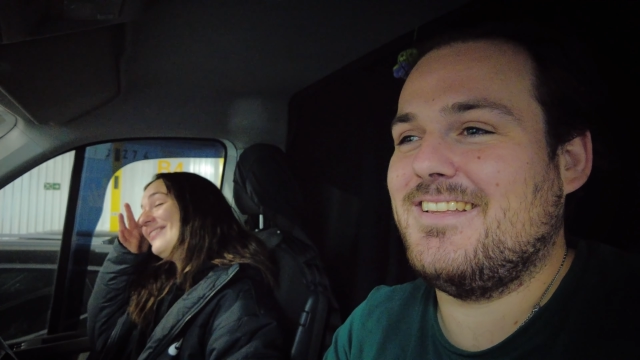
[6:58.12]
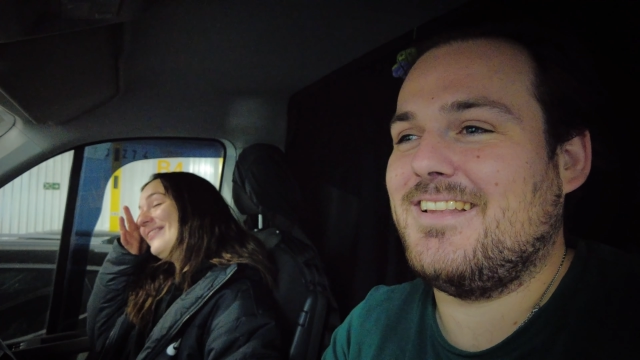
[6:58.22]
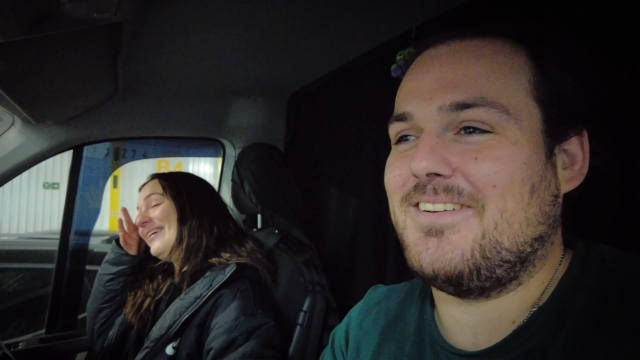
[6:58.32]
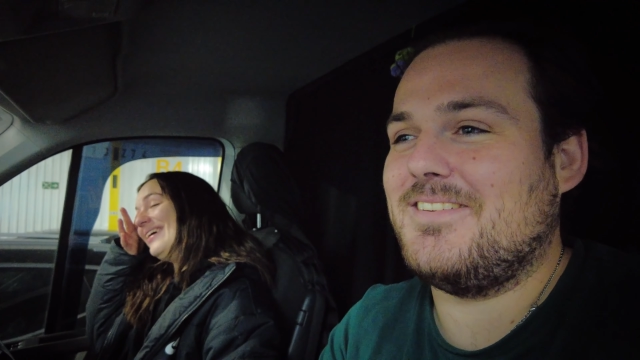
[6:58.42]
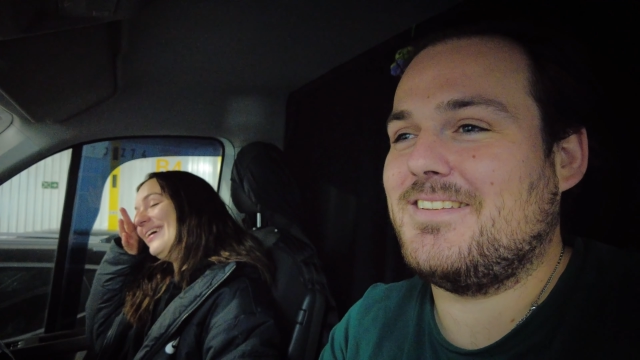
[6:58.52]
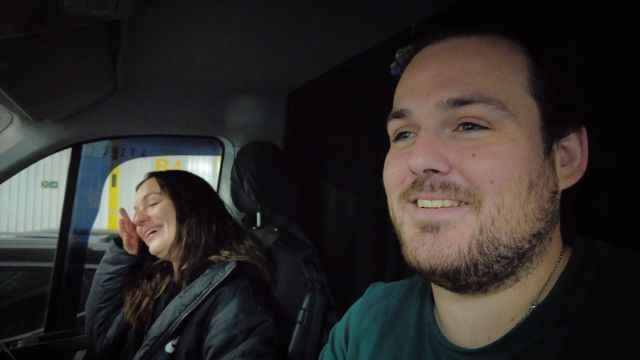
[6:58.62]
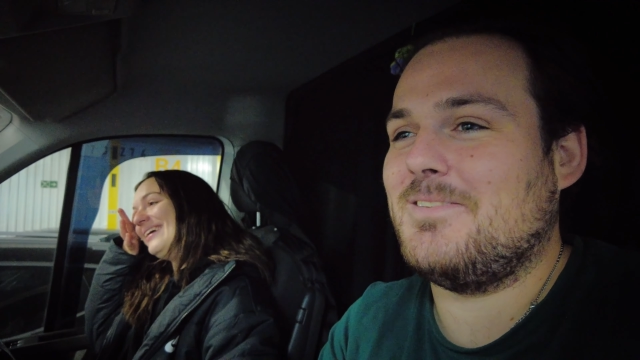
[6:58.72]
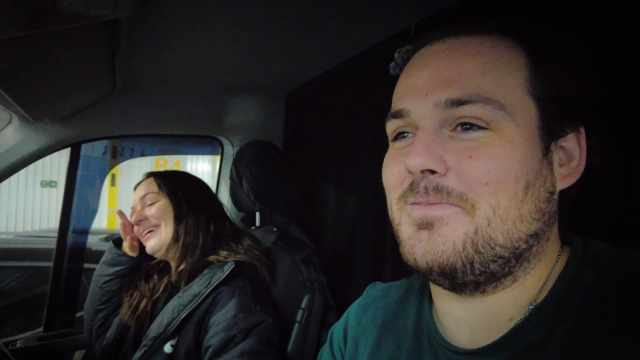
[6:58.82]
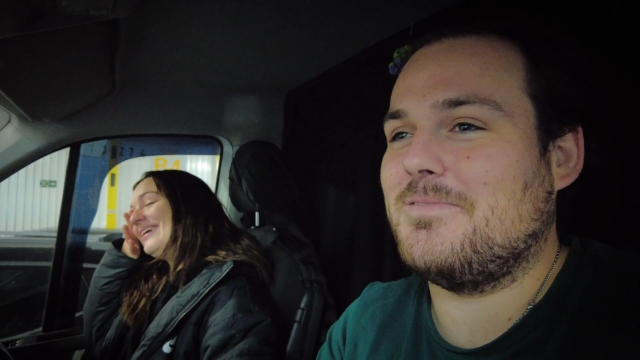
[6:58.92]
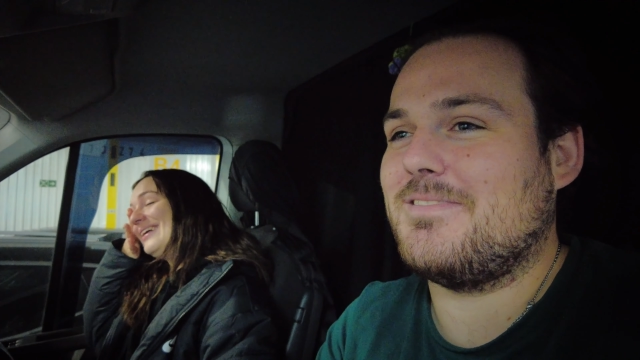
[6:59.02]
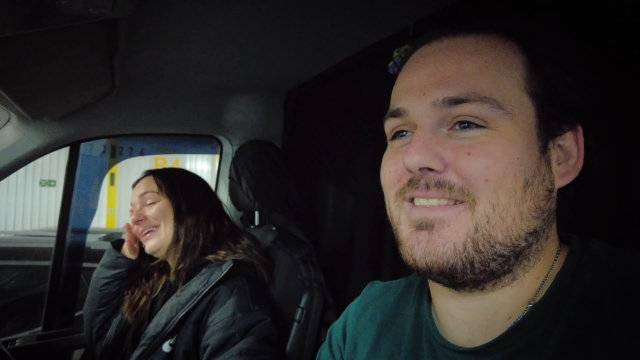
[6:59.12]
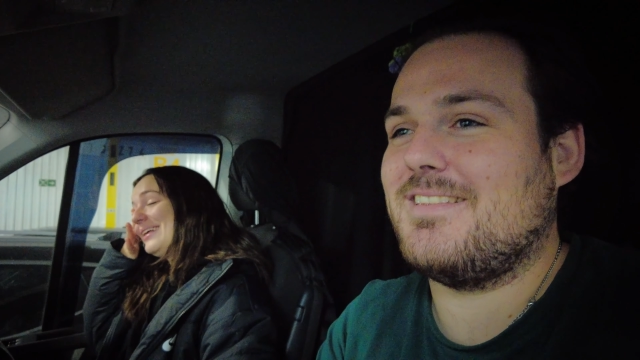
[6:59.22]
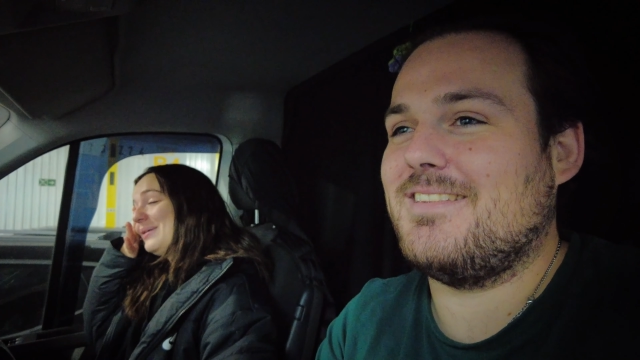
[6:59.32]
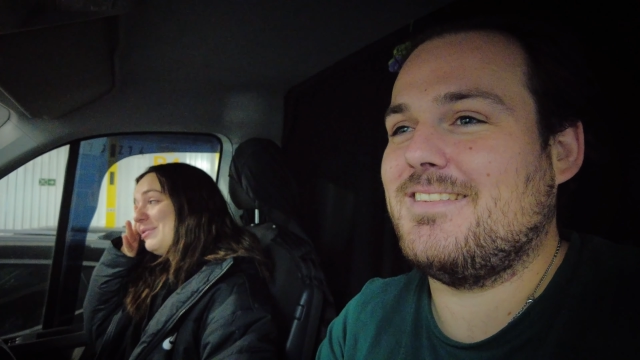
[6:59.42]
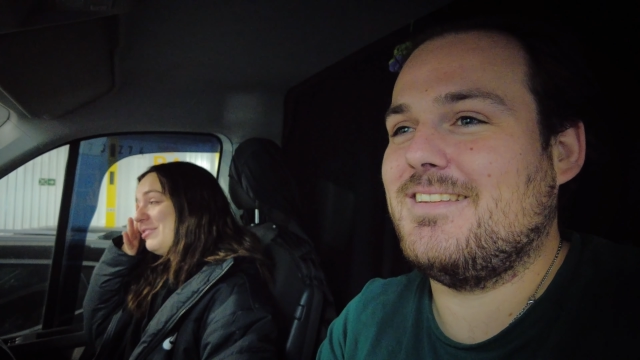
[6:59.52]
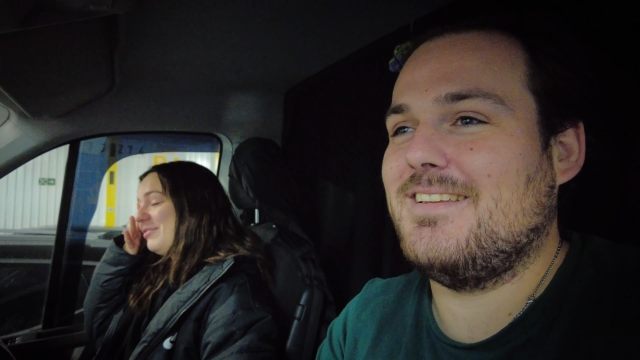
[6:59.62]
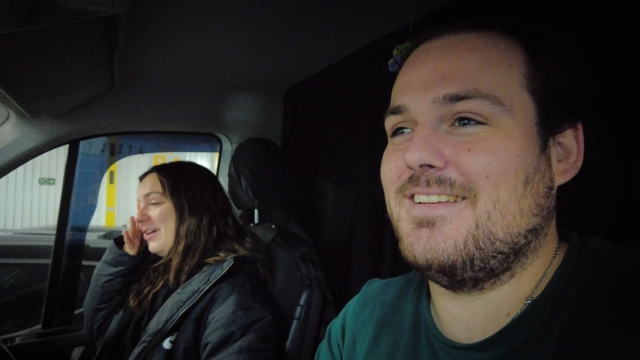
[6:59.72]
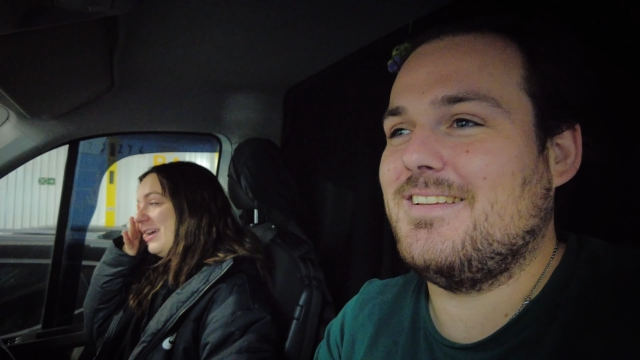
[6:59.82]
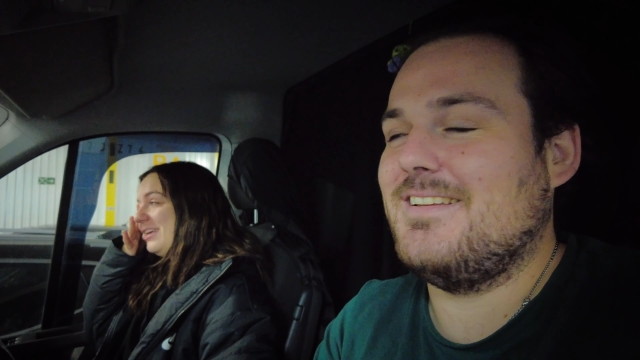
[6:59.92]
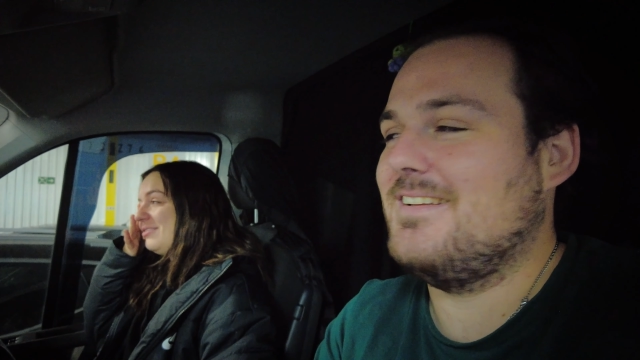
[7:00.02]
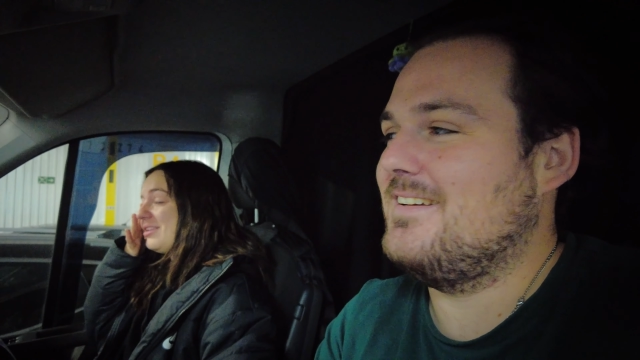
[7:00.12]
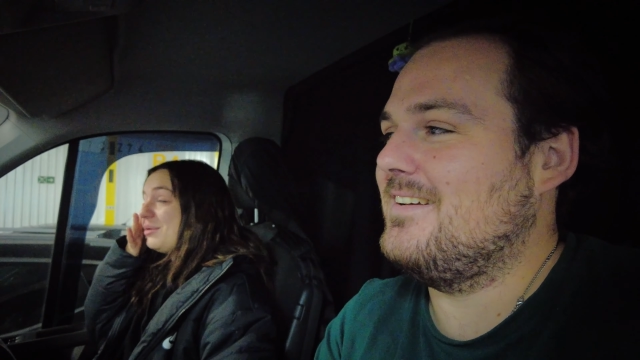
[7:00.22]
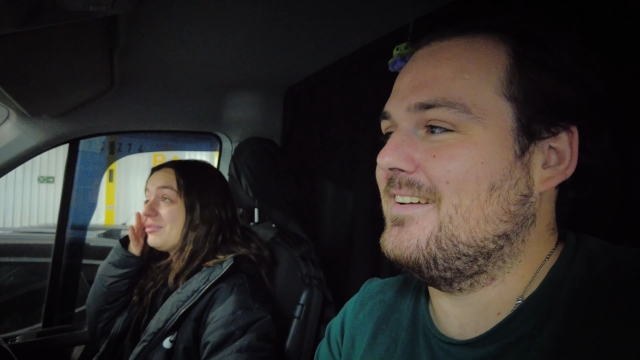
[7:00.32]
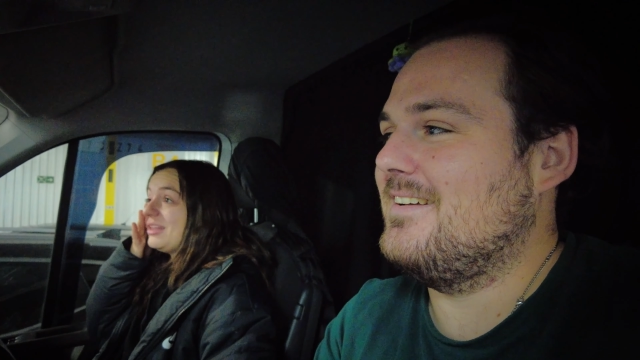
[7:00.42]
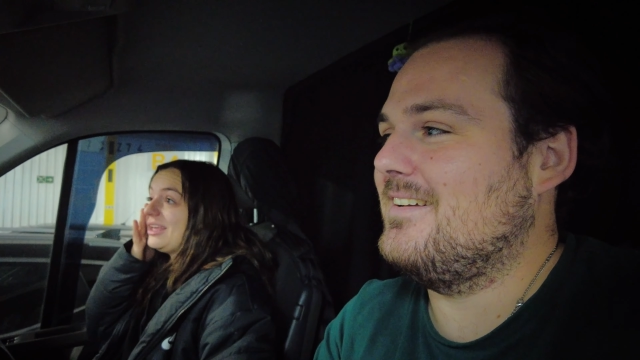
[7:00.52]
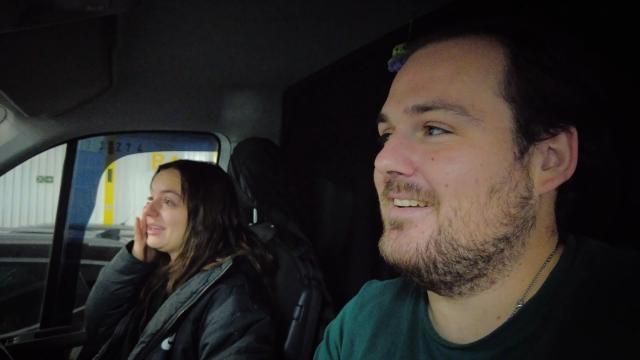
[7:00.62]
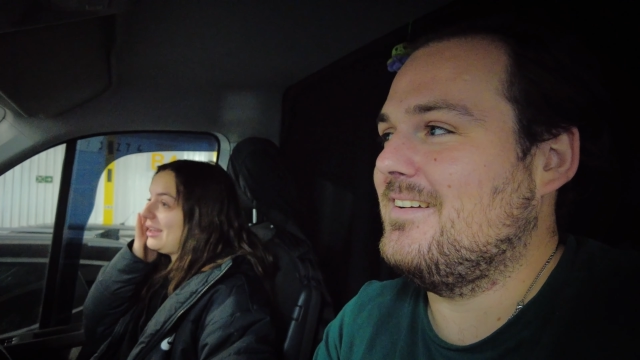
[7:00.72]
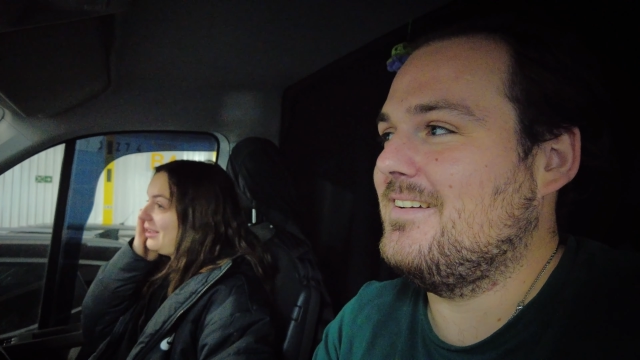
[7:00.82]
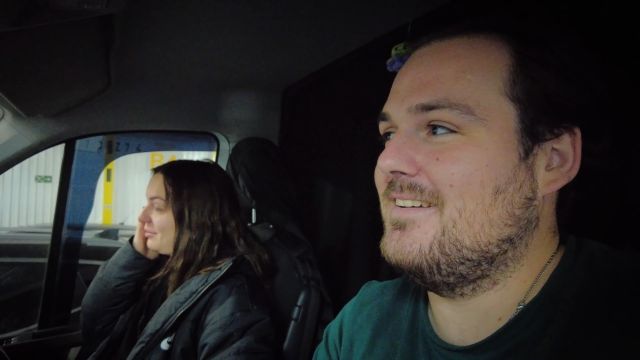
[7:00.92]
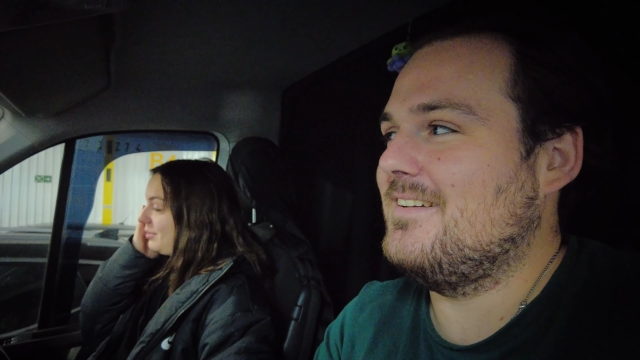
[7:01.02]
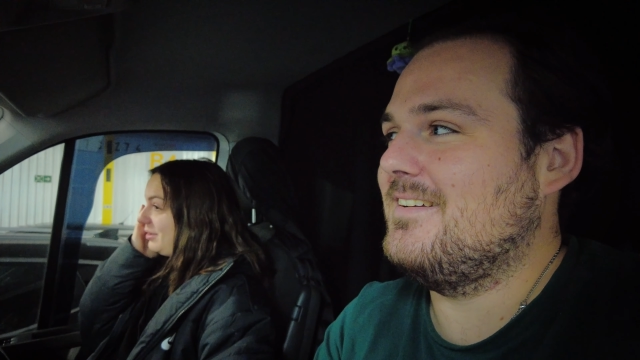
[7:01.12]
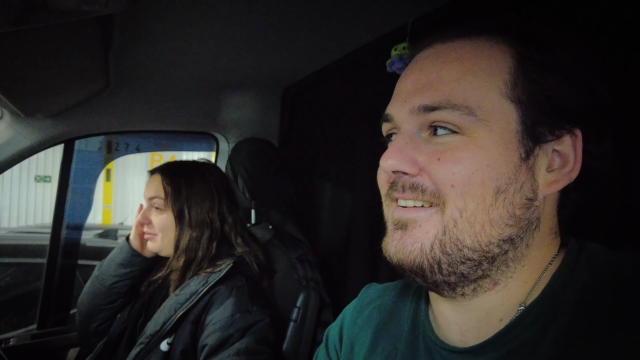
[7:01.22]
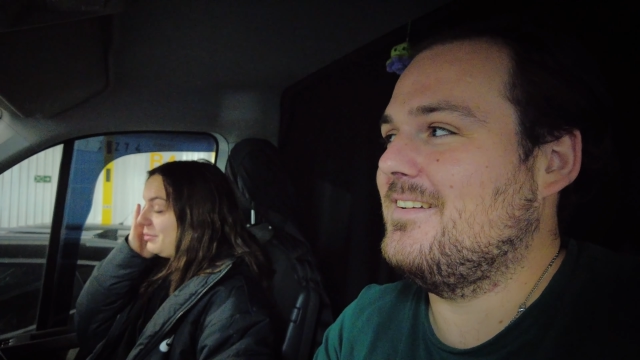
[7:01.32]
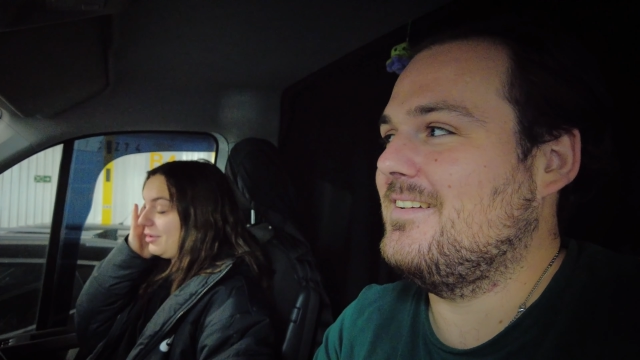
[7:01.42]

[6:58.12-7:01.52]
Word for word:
Speaker 1: yeah. um... We survived. It was late at night as well, so there was